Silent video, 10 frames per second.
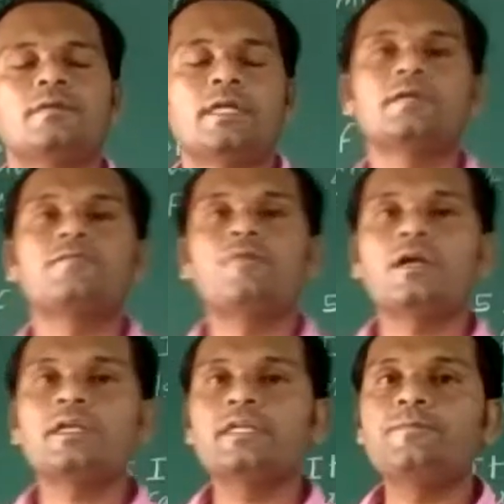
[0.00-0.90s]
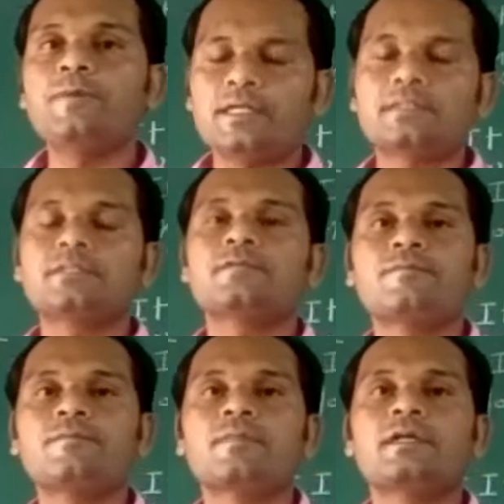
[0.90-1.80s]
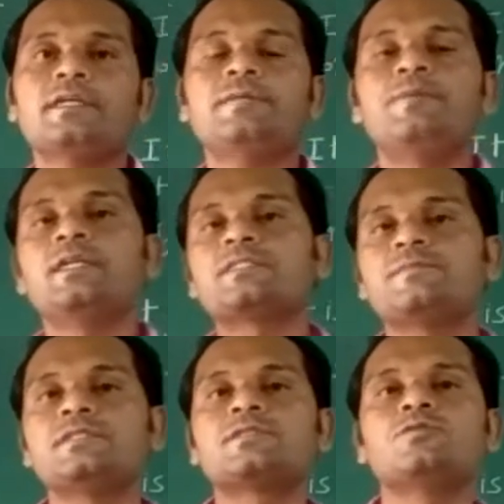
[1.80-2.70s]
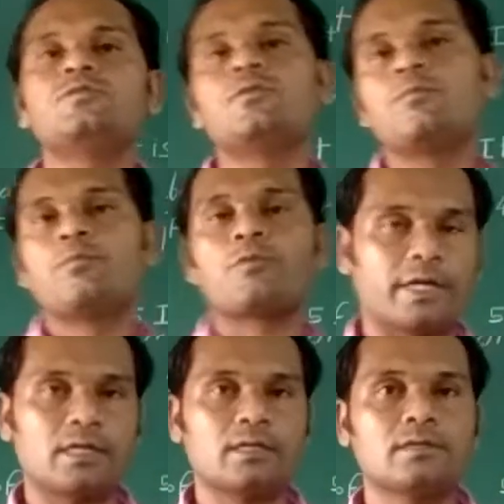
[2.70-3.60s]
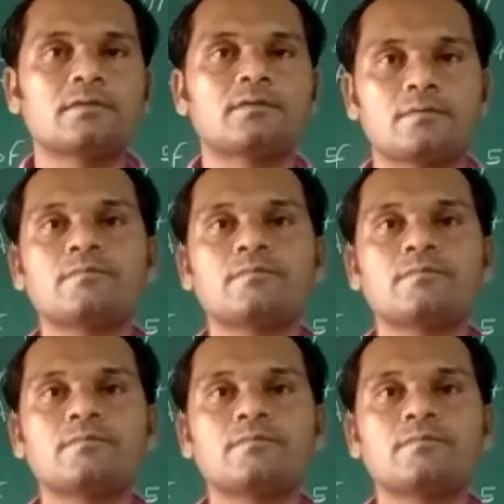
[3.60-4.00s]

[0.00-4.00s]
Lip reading: that word defense. Defense means to protect.